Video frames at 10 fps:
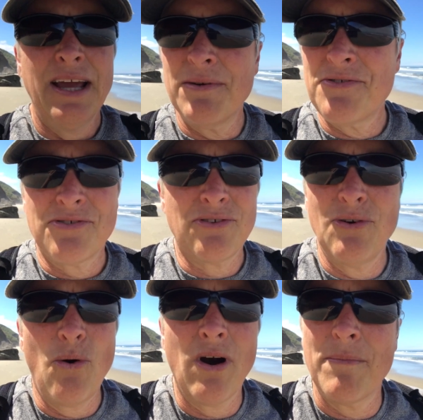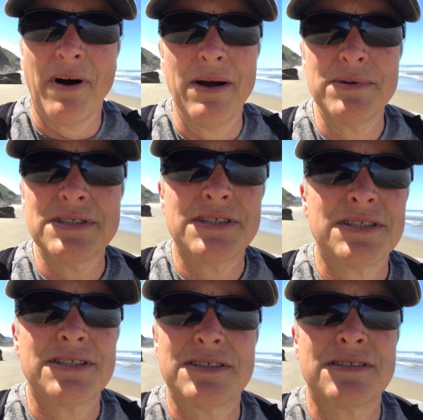It was horrible. I was
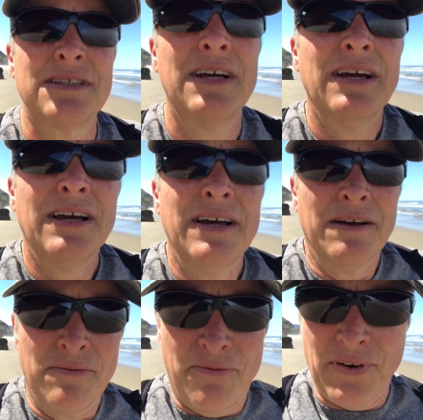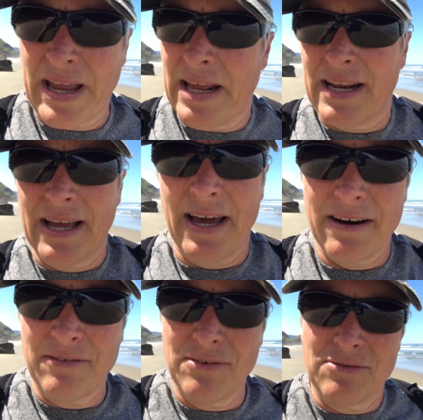forgetting how
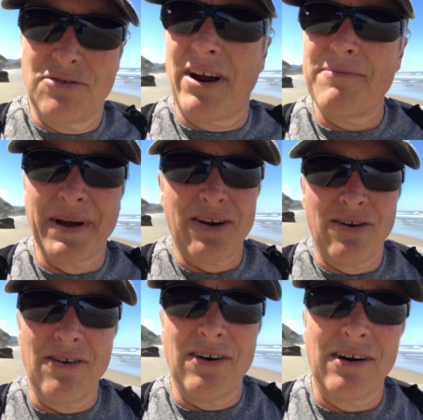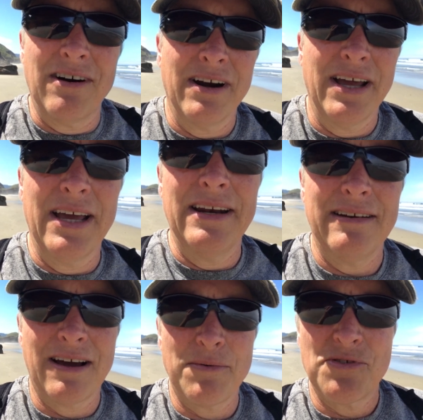to drive my car
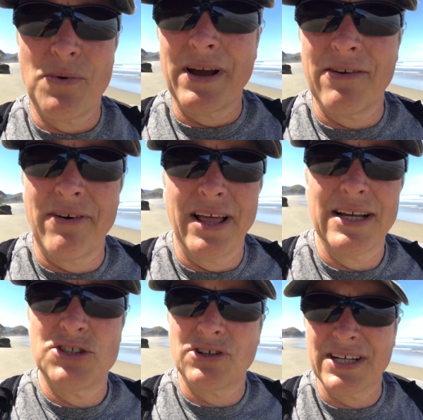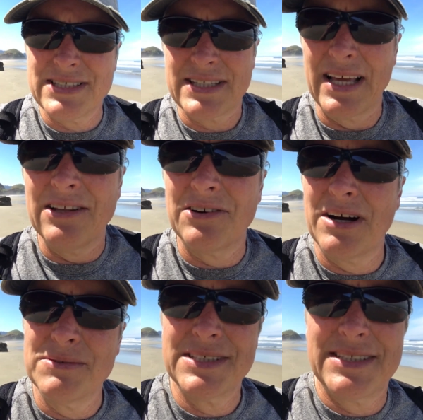and I was walking around like a drunk sailor.
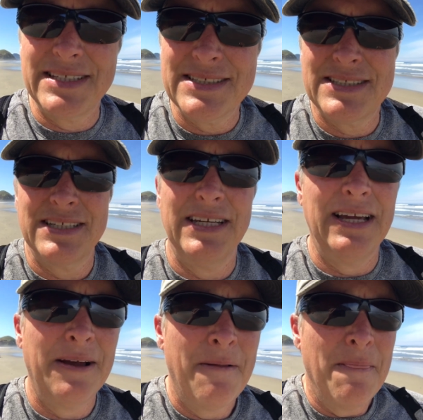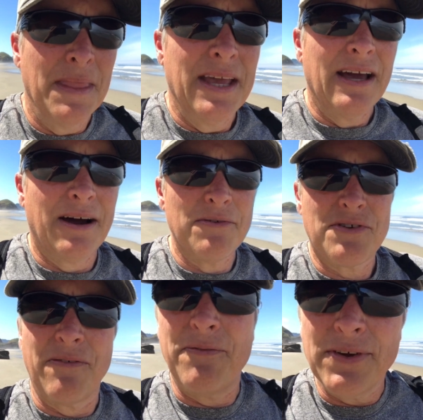I was dizzy. I was
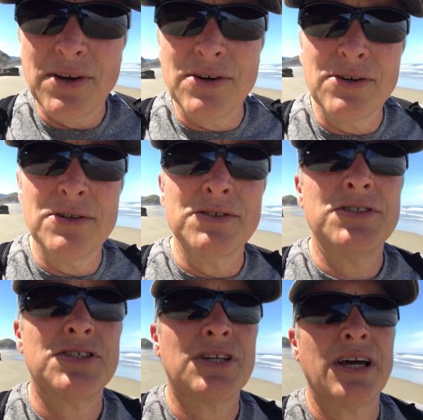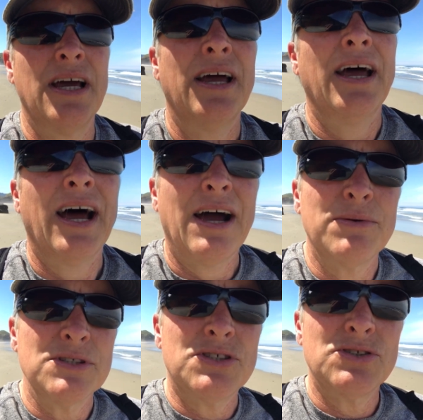confused. I
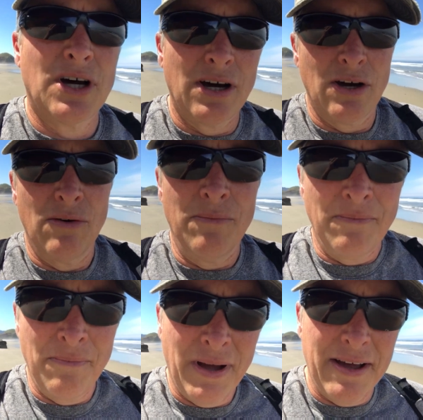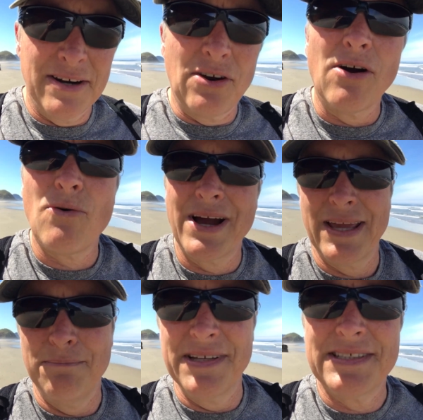was, um, I had a dog
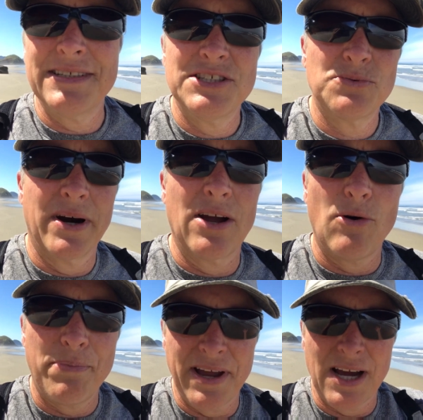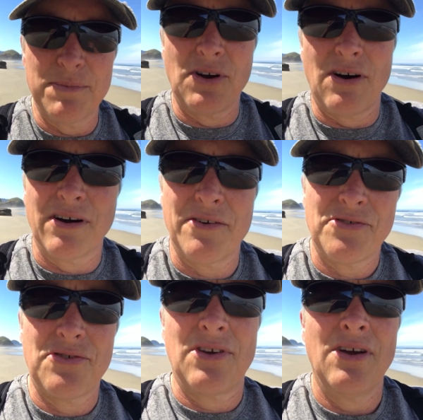walking business where I go pick up
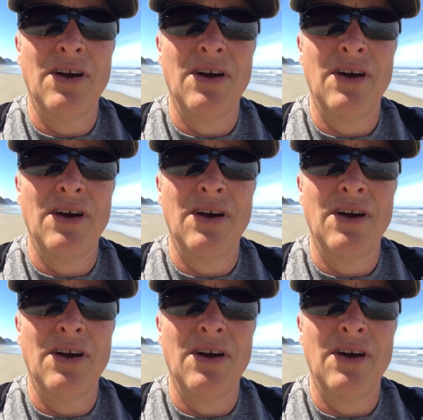dogs.